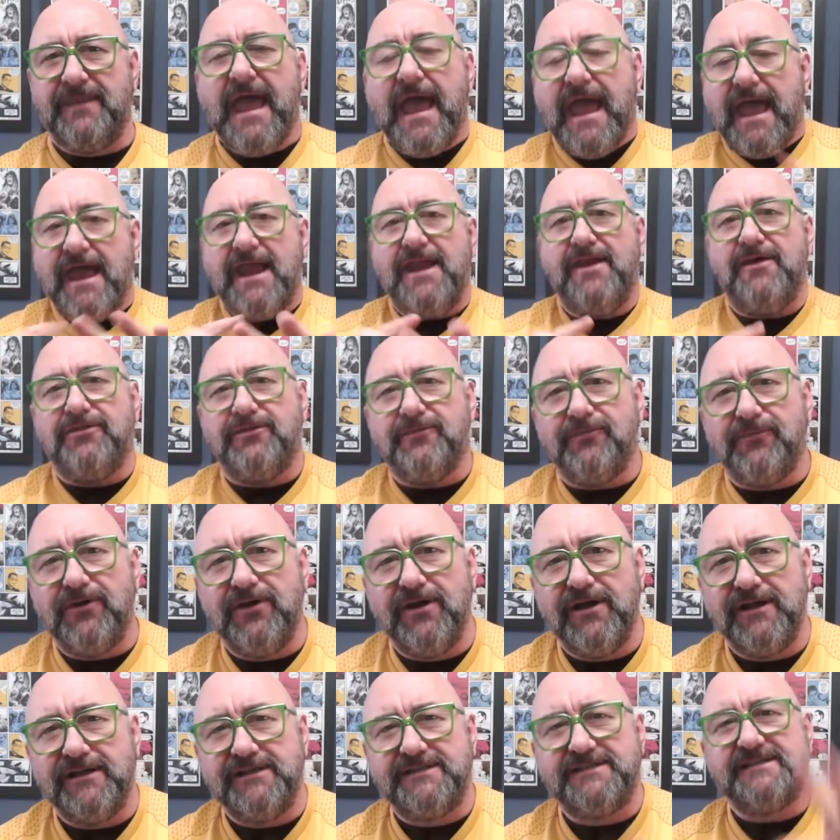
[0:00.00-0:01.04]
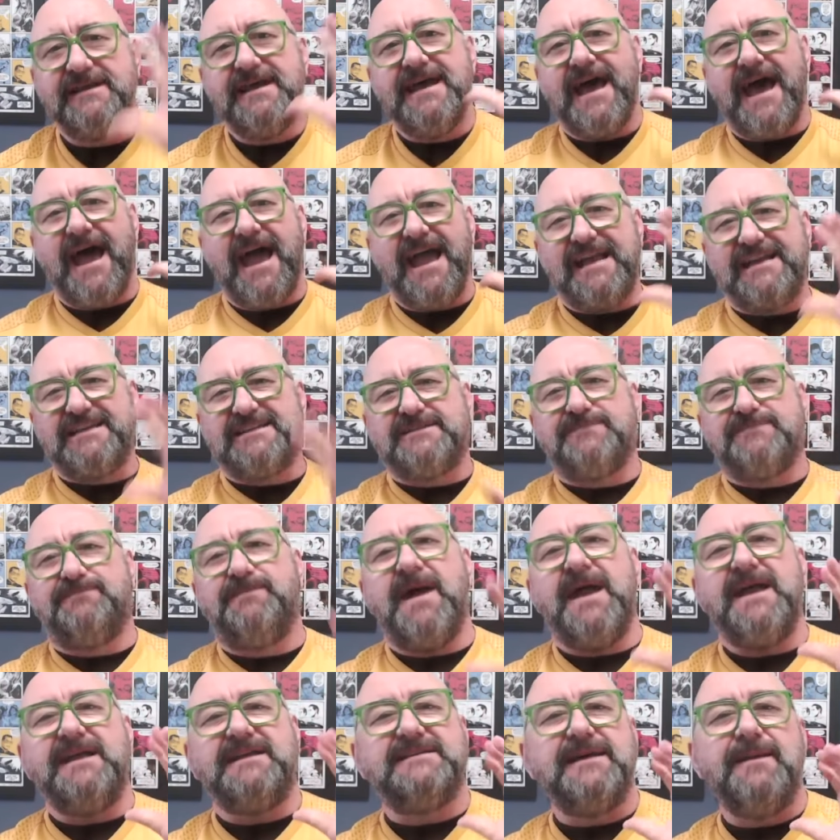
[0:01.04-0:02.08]
In other words,
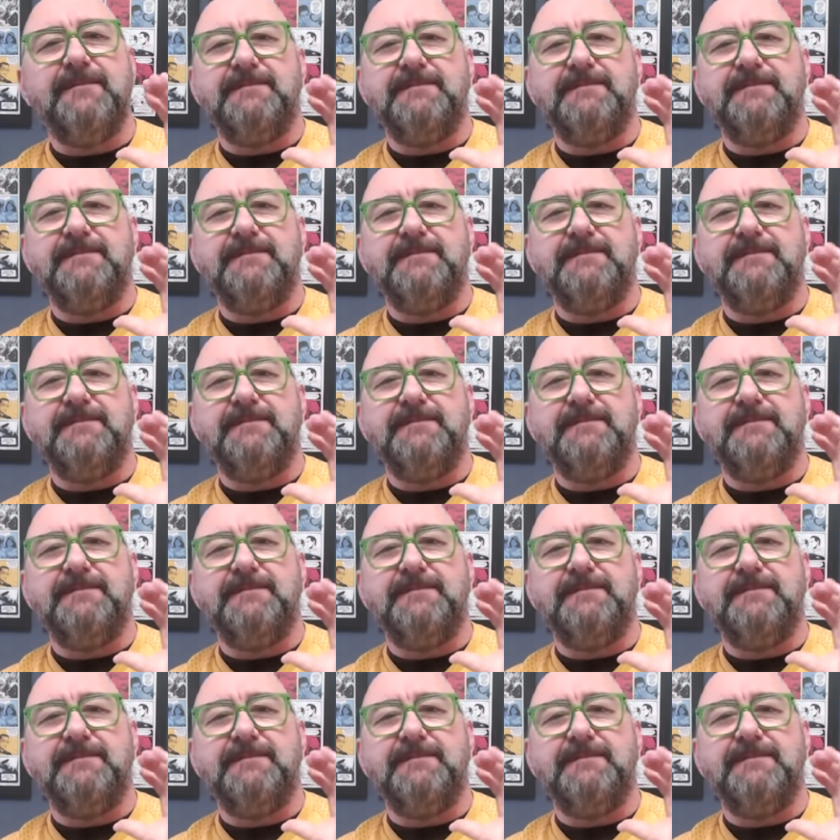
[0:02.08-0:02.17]
expect a